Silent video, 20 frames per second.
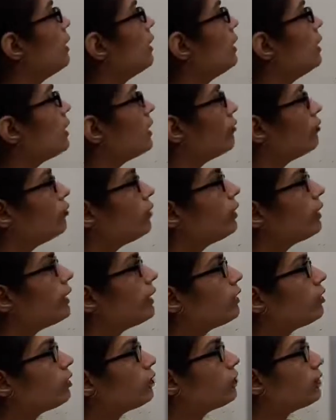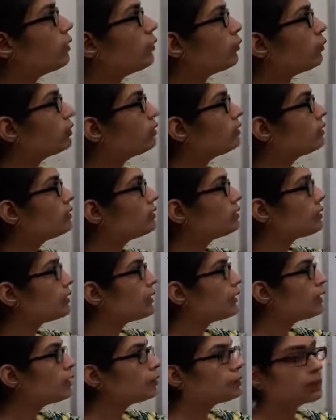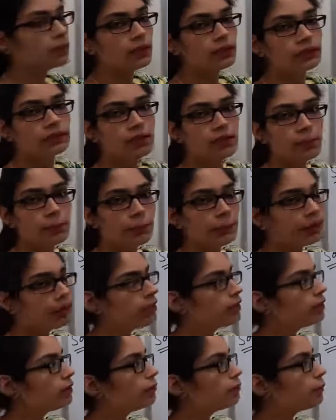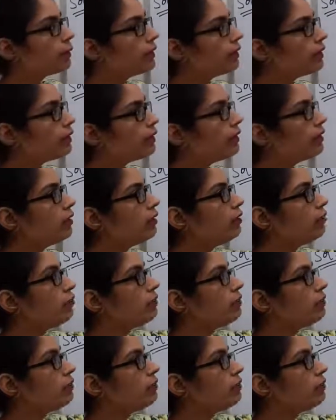If the rate of interest is 8% per year,